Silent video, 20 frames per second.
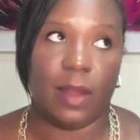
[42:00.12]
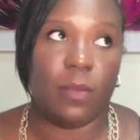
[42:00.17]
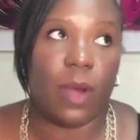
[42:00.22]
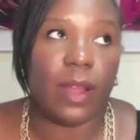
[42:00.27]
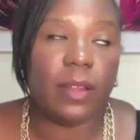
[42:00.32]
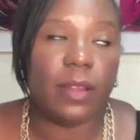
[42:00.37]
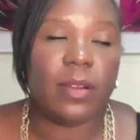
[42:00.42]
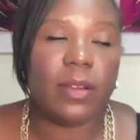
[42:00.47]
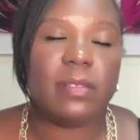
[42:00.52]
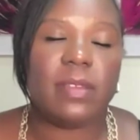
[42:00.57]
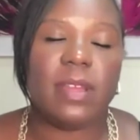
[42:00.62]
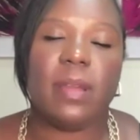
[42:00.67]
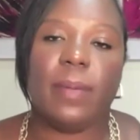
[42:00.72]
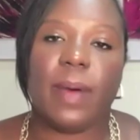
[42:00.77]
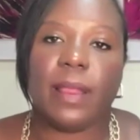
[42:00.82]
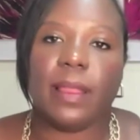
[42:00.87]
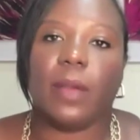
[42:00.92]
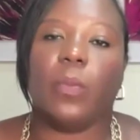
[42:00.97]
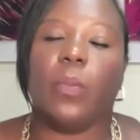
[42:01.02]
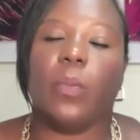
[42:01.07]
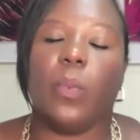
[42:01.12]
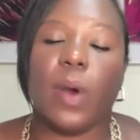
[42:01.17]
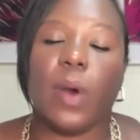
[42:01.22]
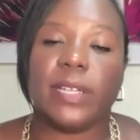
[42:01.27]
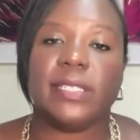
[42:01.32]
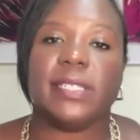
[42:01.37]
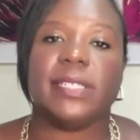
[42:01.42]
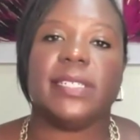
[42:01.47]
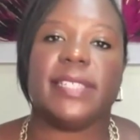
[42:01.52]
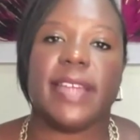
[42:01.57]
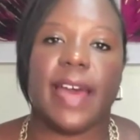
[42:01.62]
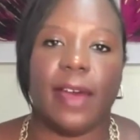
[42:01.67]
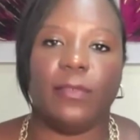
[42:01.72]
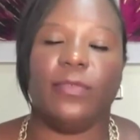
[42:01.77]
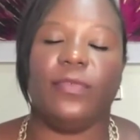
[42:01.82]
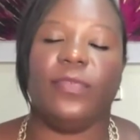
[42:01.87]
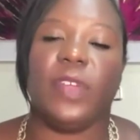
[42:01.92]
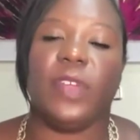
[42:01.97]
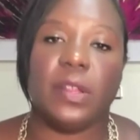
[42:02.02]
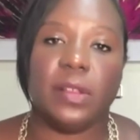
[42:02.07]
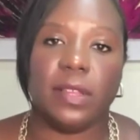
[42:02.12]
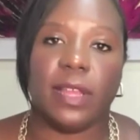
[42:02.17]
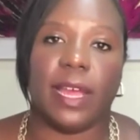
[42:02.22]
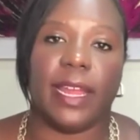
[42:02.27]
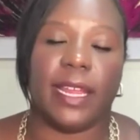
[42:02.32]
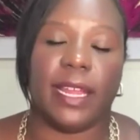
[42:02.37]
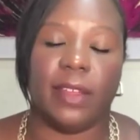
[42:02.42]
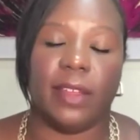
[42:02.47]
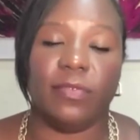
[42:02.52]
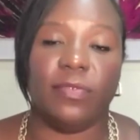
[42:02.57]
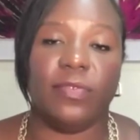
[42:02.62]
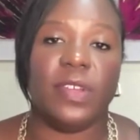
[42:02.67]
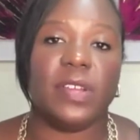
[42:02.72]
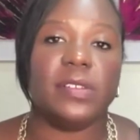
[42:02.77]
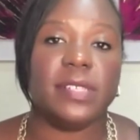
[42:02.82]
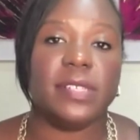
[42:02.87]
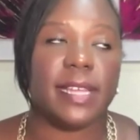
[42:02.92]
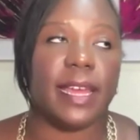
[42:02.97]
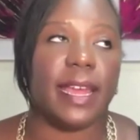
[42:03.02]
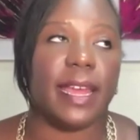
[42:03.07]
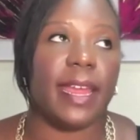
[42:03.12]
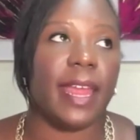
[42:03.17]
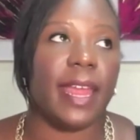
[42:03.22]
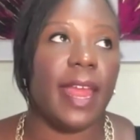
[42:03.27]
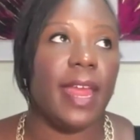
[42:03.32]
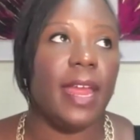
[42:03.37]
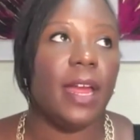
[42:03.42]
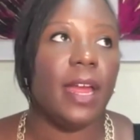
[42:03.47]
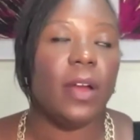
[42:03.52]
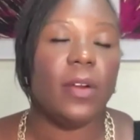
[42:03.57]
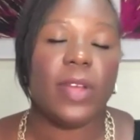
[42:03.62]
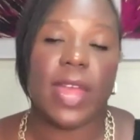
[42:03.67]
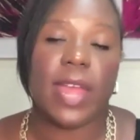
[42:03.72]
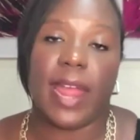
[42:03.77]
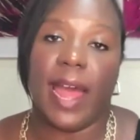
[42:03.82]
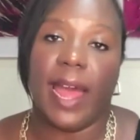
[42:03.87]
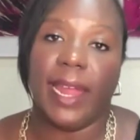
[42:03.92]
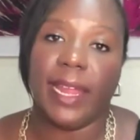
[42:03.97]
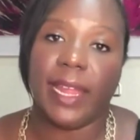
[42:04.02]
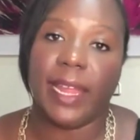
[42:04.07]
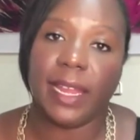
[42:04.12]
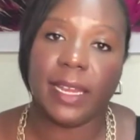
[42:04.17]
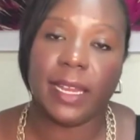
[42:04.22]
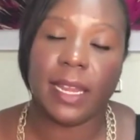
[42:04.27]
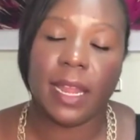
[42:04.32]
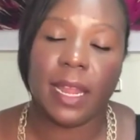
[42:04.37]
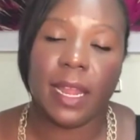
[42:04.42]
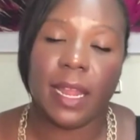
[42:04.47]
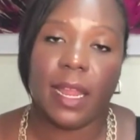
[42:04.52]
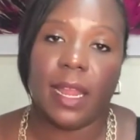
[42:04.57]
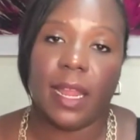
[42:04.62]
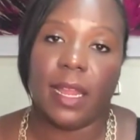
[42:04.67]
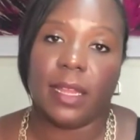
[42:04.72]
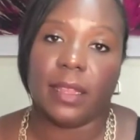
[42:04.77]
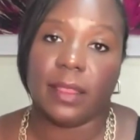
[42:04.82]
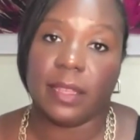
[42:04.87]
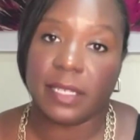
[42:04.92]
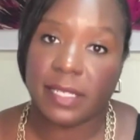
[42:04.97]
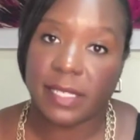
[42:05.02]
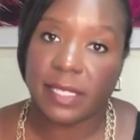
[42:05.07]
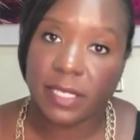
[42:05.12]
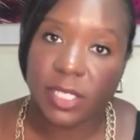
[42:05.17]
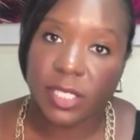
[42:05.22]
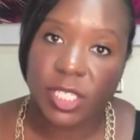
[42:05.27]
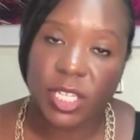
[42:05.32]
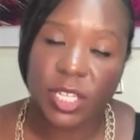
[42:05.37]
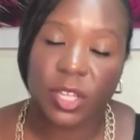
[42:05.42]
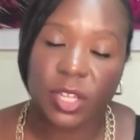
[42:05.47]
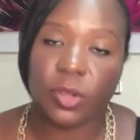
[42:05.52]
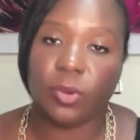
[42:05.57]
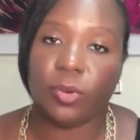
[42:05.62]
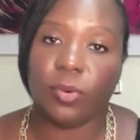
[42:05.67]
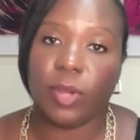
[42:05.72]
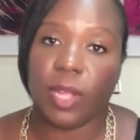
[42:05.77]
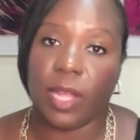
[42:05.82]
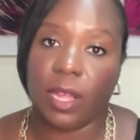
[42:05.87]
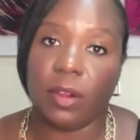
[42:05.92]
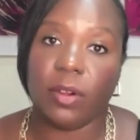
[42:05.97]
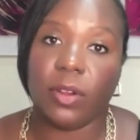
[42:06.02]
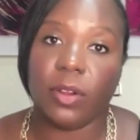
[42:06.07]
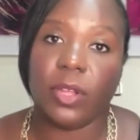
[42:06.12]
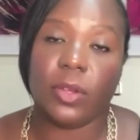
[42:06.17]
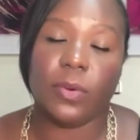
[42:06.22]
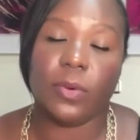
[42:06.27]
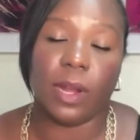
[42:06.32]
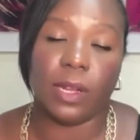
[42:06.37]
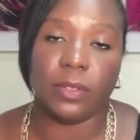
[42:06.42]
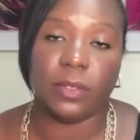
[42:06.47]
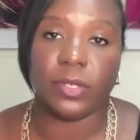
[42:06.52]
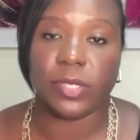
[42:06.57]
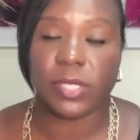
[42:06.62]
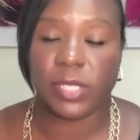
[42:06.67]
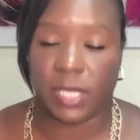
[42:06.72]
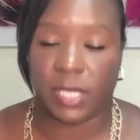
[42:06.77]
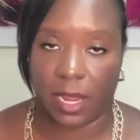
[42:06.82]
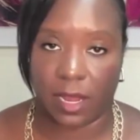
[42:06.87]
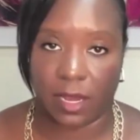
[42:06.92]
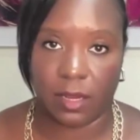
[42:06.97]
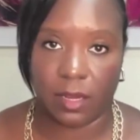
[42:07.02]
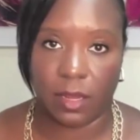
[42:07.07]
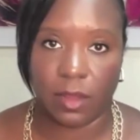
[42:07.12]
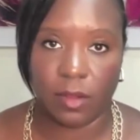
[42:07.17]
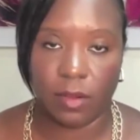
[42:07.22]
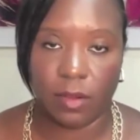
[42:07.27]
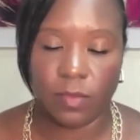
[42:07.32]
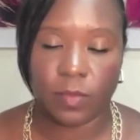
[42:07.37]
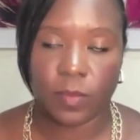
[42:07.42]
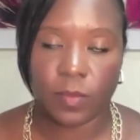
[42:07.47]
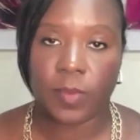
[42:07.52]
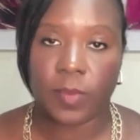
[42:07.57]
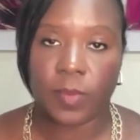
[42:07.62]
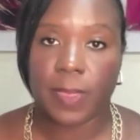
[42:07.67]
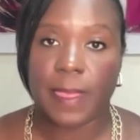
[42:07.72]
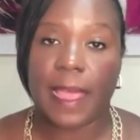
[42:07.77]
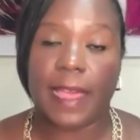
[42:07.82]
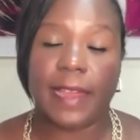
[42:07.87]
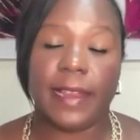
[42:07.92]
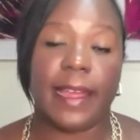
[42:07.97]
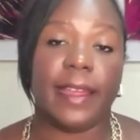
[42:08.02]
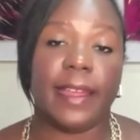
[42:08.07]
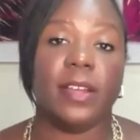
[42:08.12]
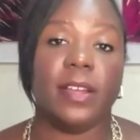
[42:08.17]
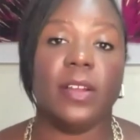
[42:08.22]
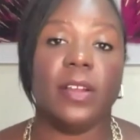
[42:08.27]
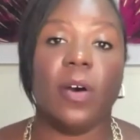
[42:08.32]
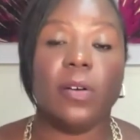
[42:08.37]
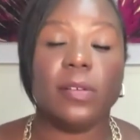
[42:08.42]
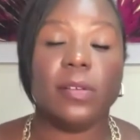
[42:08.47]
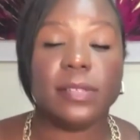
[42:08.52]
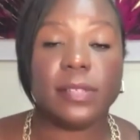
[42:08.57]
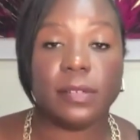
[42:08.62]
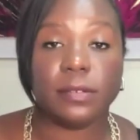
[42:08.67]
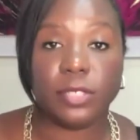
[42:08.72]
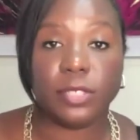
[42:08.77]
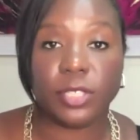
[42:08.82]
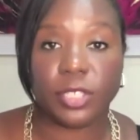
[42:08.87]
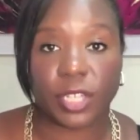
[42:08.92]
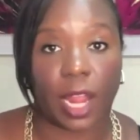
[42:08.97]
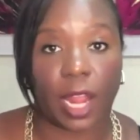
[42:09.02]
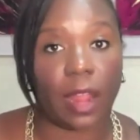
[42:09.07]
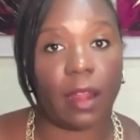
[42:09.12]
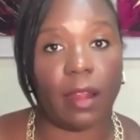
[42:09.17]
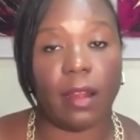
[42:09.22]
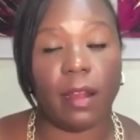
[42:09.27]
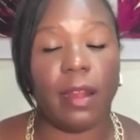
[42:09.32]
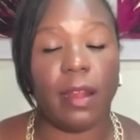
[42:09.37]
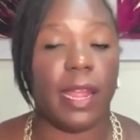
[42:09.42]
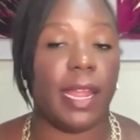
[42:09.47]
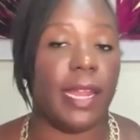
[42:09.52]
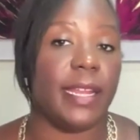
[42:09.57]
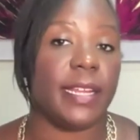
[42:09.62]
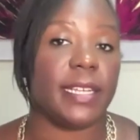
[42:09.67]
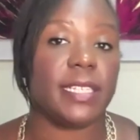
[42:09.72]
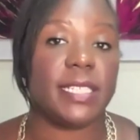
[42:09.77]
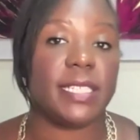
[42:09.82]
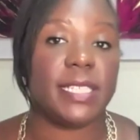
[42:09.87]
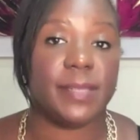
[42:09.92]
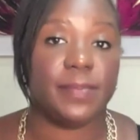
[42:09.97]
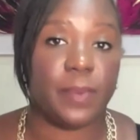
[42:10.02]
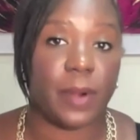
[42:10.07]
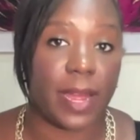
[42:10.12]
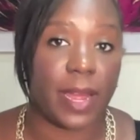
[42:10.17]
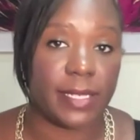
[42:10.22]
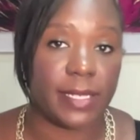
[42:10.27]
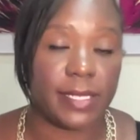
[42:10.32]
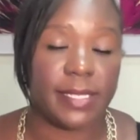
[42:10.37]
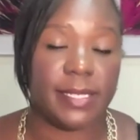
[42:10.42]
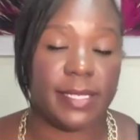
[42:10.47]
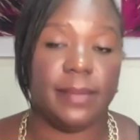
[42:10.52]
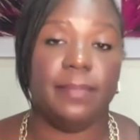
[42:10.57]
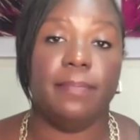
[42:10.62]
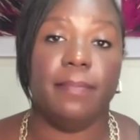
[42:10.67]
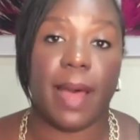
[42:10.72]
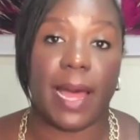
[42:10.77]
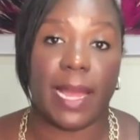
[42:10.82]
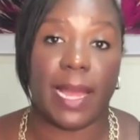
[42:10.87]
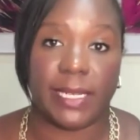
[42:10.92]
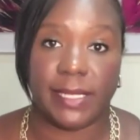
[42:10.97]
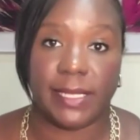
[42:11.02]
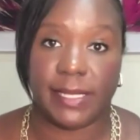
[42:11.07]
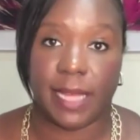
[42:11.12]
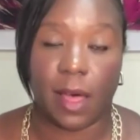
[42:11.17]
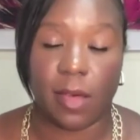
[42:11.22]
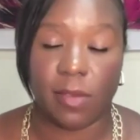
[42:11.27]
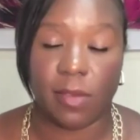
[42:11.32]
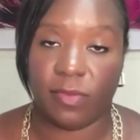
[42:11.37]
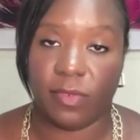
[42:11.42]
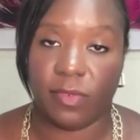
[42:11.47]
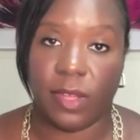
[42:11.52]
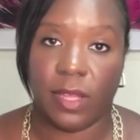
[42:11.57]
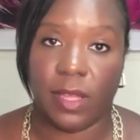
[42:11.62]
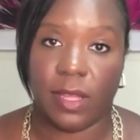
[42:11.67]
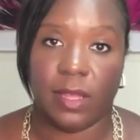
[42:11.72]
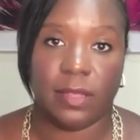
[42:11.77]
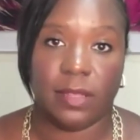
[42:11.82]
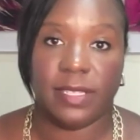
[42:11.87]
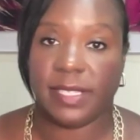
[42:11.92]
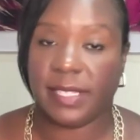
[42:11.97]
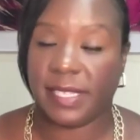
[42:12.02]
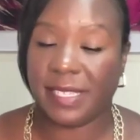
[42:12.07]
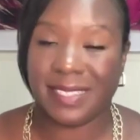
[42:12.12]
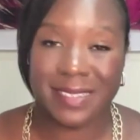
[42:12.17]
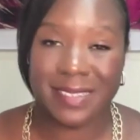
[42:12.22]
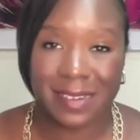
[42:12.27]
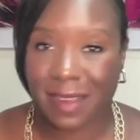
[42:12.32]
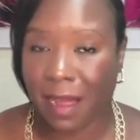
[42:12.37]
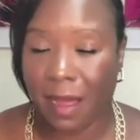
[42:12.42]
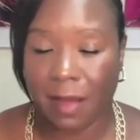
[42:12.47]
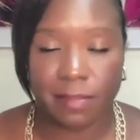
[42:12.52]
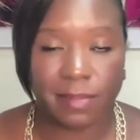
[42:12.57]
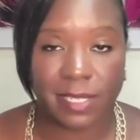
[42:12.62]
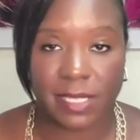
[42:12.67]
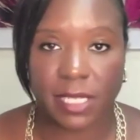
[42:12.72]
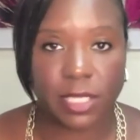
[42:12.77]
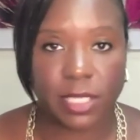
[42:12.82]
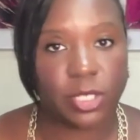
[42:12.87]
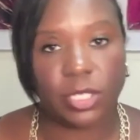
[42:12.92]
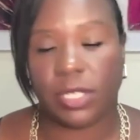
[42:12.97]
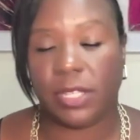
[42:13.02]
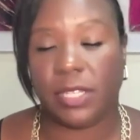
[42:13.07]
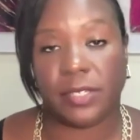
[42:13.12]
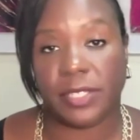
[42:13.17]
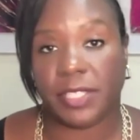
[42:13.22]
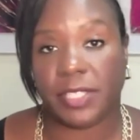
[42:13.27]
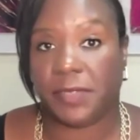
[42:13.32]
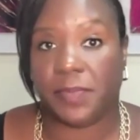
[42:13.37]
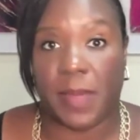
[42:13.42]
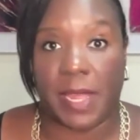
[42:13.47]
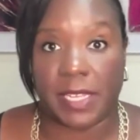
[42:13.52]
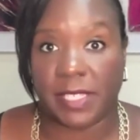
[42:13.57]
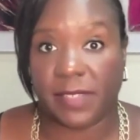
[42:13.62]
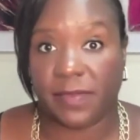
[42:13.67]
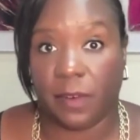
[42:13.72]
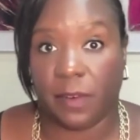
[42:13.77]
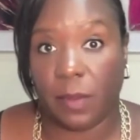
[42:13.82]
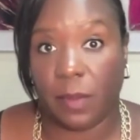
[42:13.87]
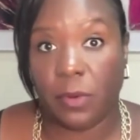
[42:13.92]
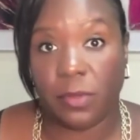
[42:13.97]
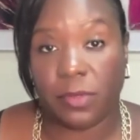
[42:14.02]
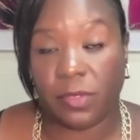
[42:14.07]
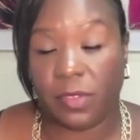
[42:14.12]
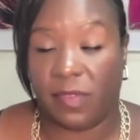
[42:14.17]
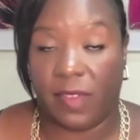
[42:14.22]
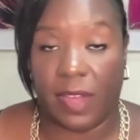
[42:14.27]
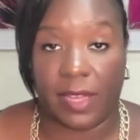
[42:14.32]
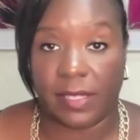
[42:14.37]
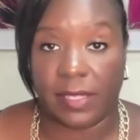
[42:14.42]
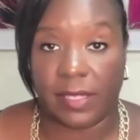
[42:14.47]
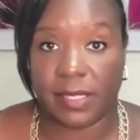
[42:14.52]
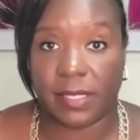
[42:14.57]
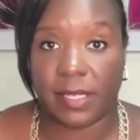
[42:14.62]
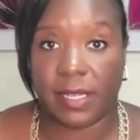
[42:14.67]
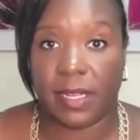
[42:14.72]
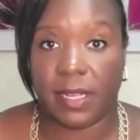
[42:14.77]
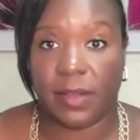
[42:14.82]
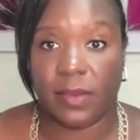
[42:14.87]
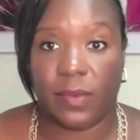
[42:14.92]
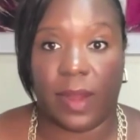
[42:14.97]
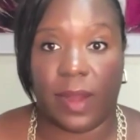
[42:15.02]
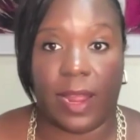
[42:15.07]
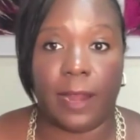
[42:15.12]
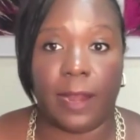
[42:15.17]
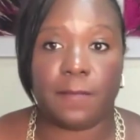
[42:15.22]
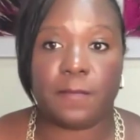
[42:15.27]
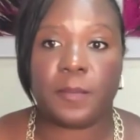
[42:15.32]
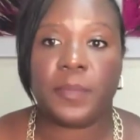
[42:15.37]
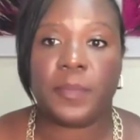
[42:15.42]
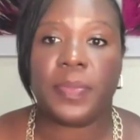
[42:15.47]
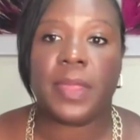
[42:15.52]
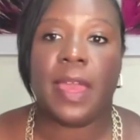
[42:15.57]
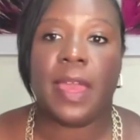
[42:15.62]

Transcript: And I want you to think about like, what does that feel like? It feels like, okay, I can listen to you, hear you, understand you. And I can also share and express myself. This isn't a competition, there's space for both of us right?